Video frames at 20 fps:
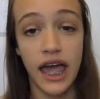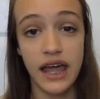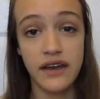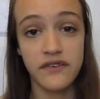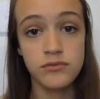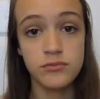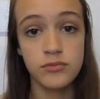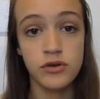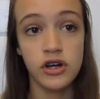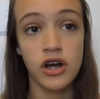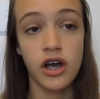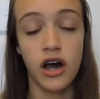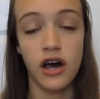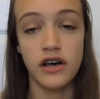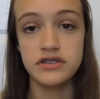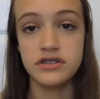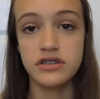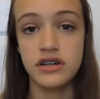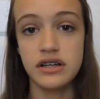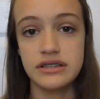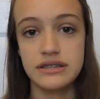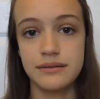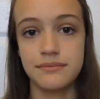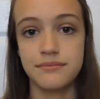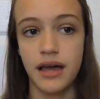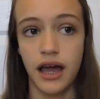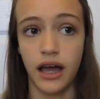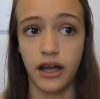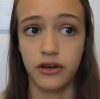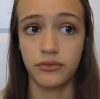And from her I also got some
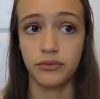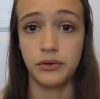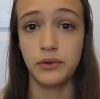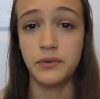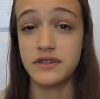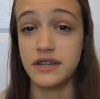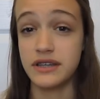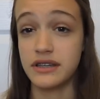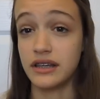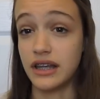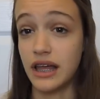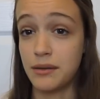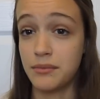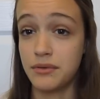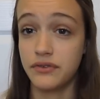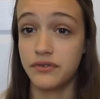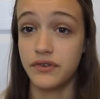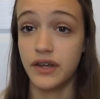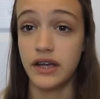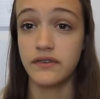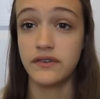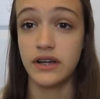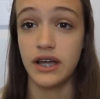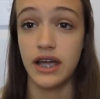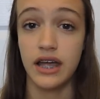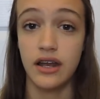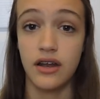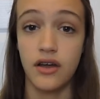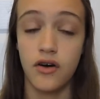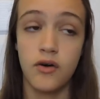macaroons and lemon flavor,
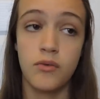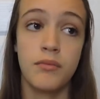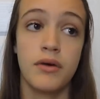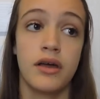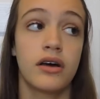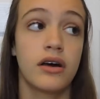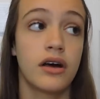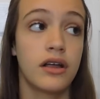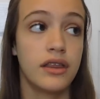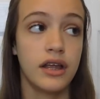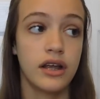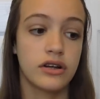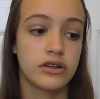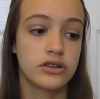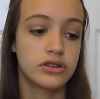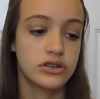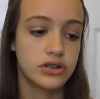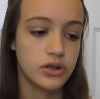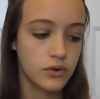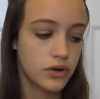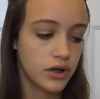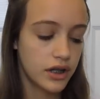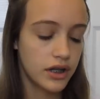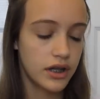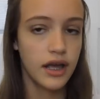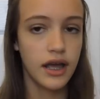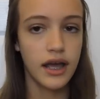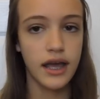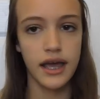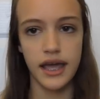and oh my god, they are so
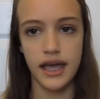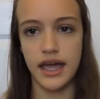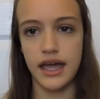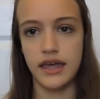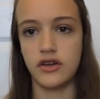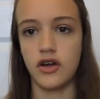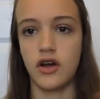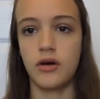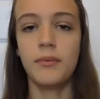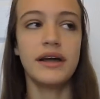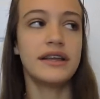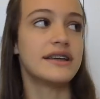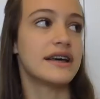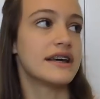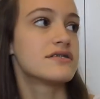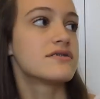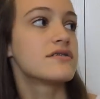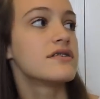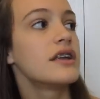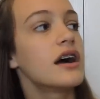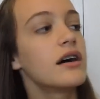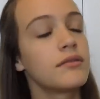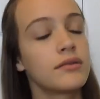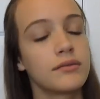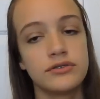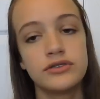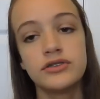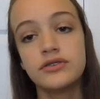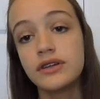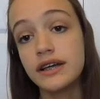good, and they're on my desk right now, but
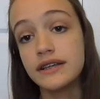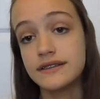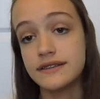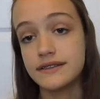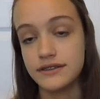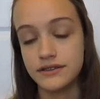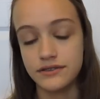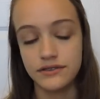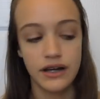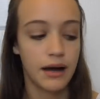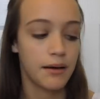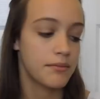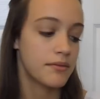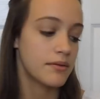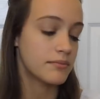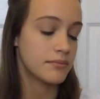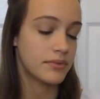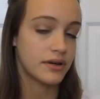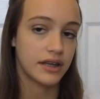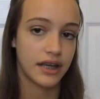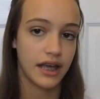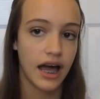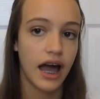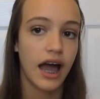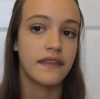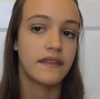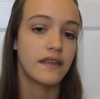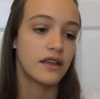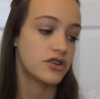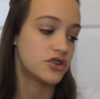I'm too lazy to grab them. But
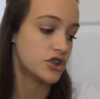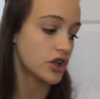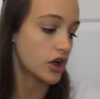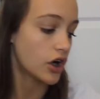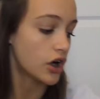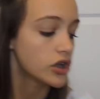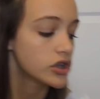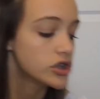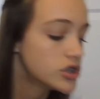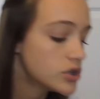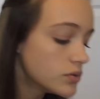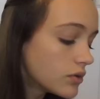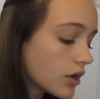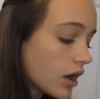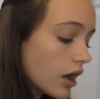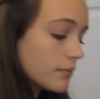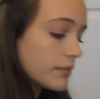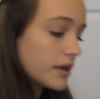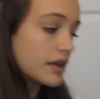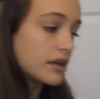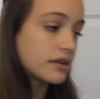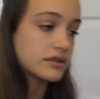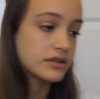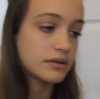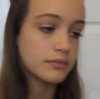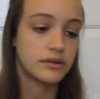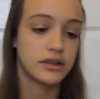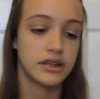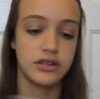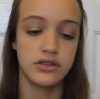yeah, and then she also got me
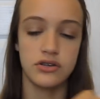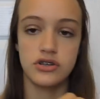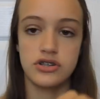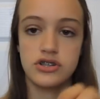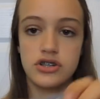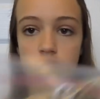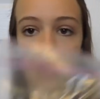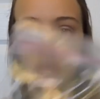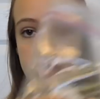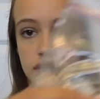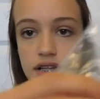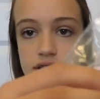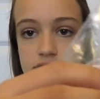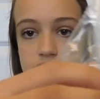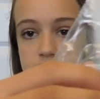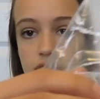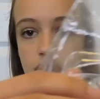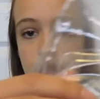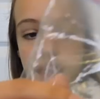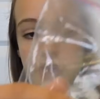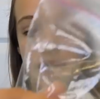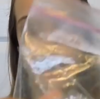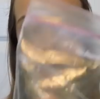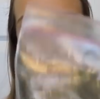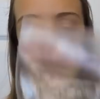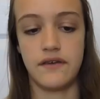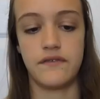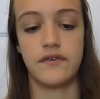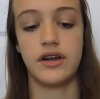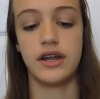some Lindor chocolates,
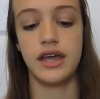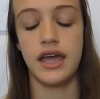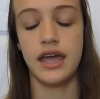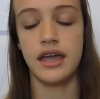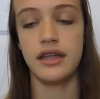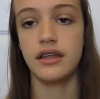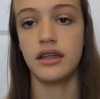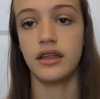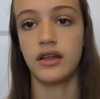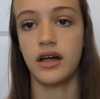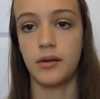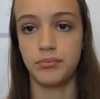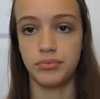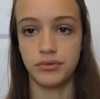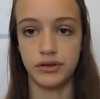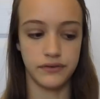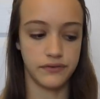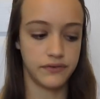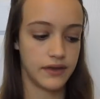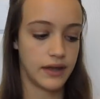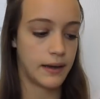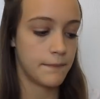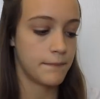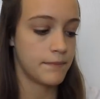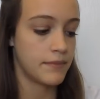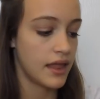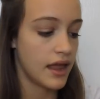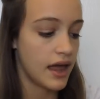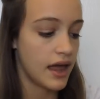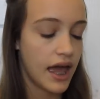and I've already eaten a couple of them.
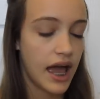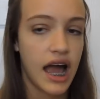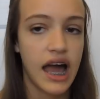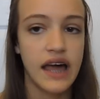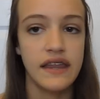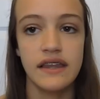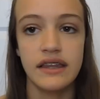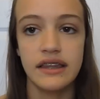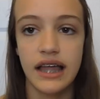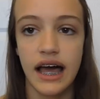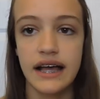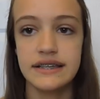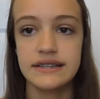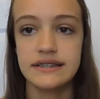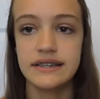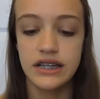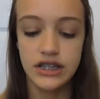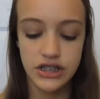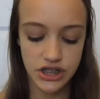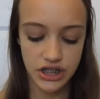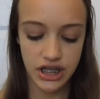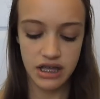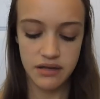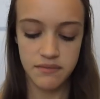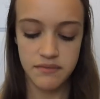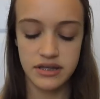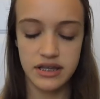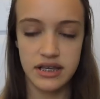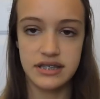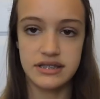And then lastly, she
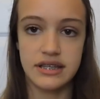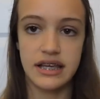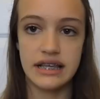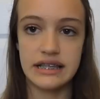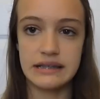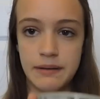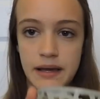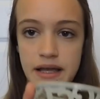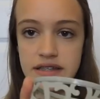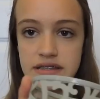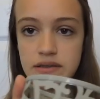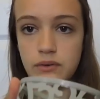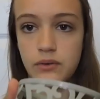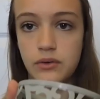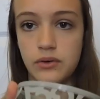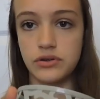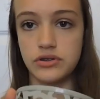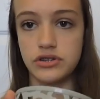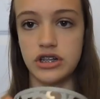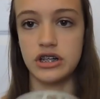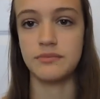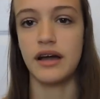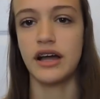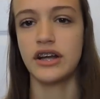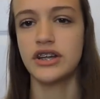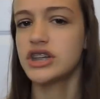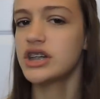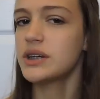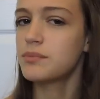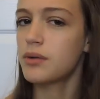gave me this nice pencil holder. I'm
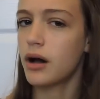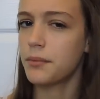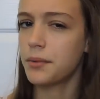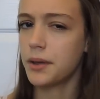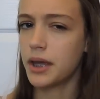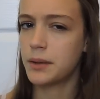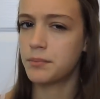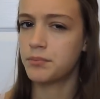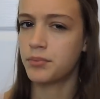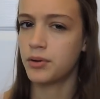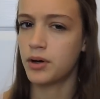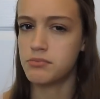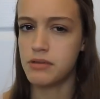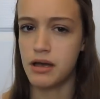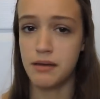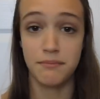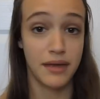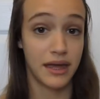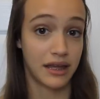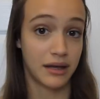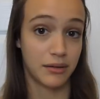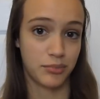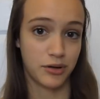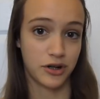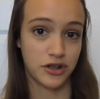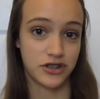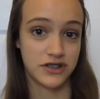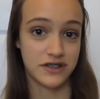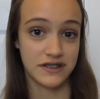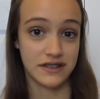actually probably going to put my makeup
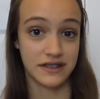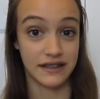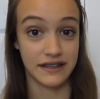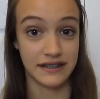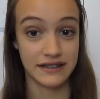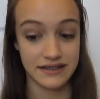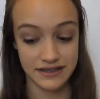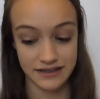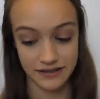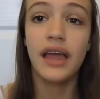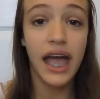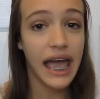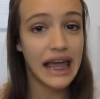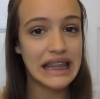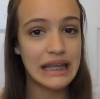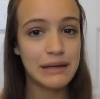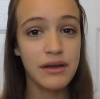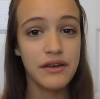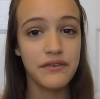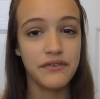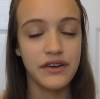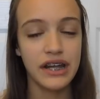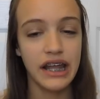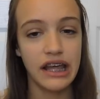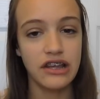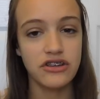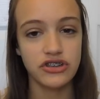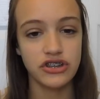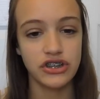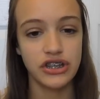brushes in this. And then my friend
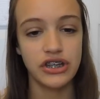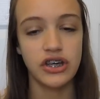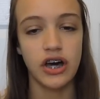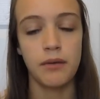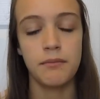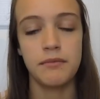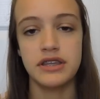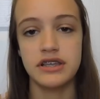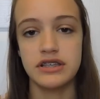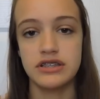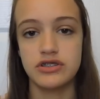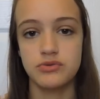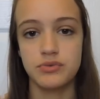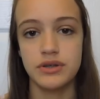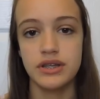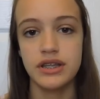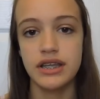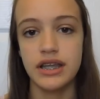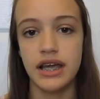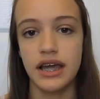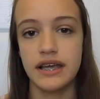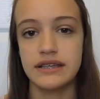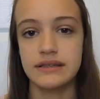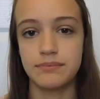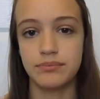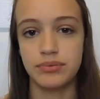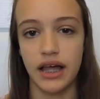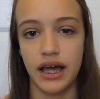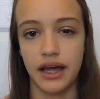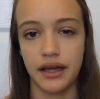Angelique got me this really nice
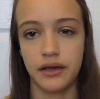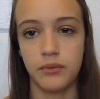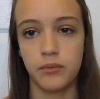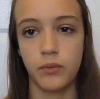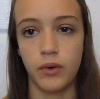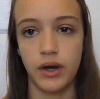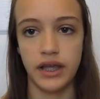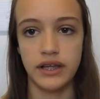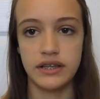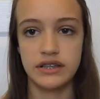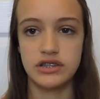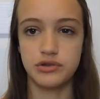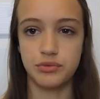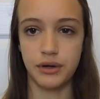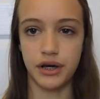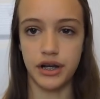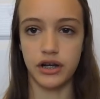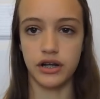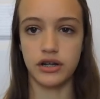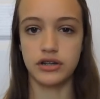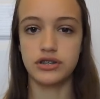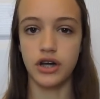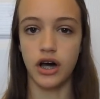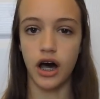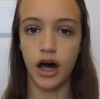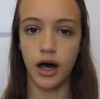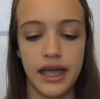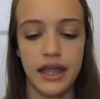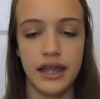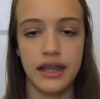black and white sweater
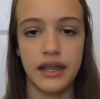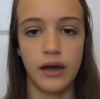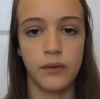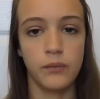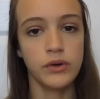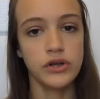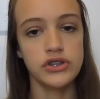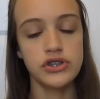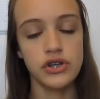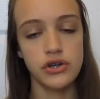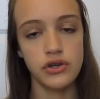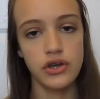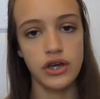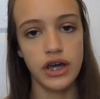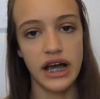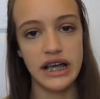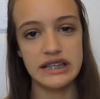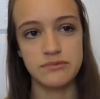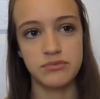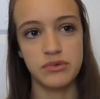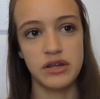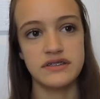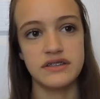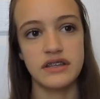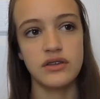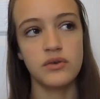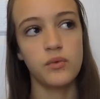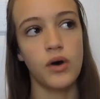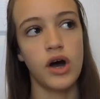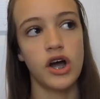top. And I would show you guys, but it's
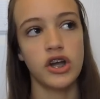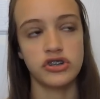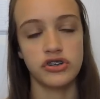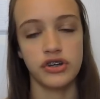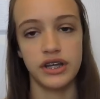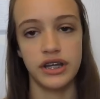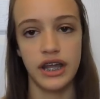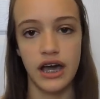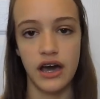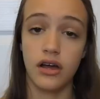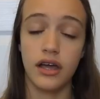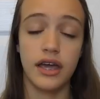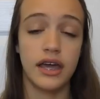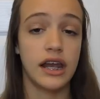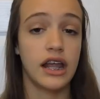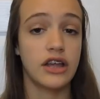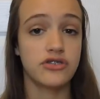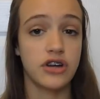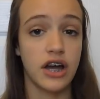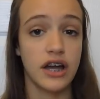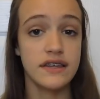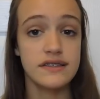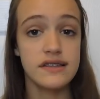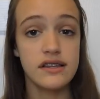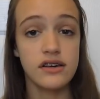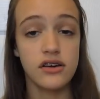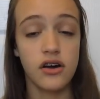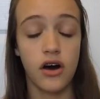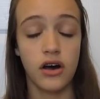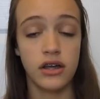in the wash right now. And I tried to
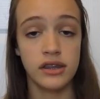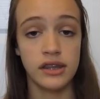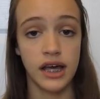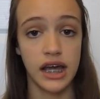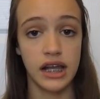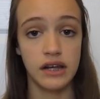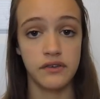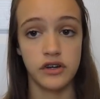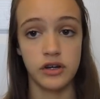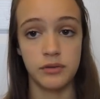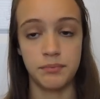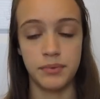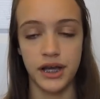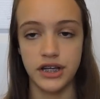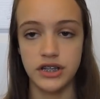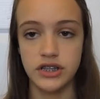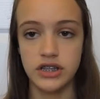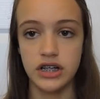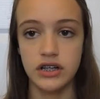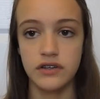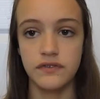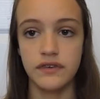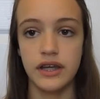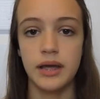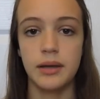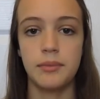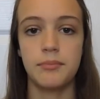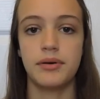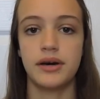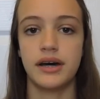look online for a picture of
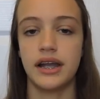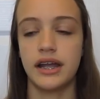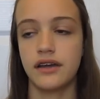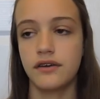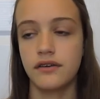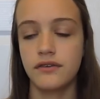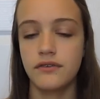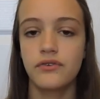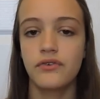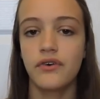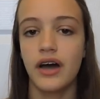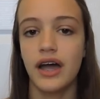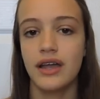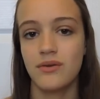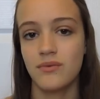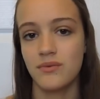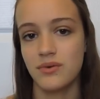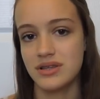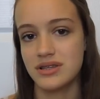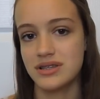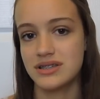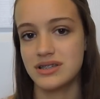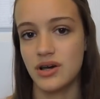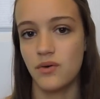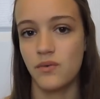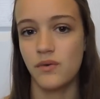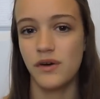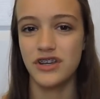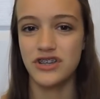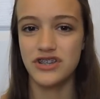it, but I couldn't find one.
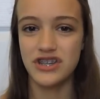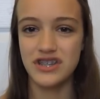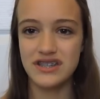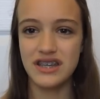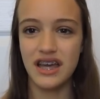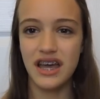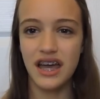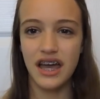So it's just